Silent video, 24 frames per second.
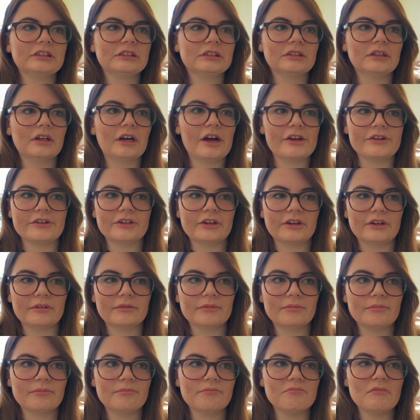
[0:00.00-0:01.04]
I don't know,
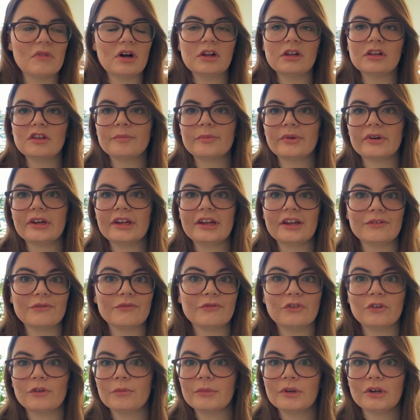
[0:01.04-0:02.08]
Marlborough in
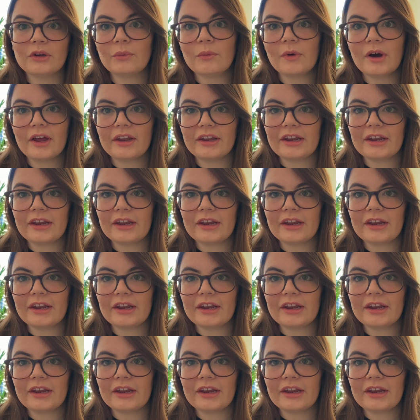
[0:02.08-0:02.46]
Formula 1,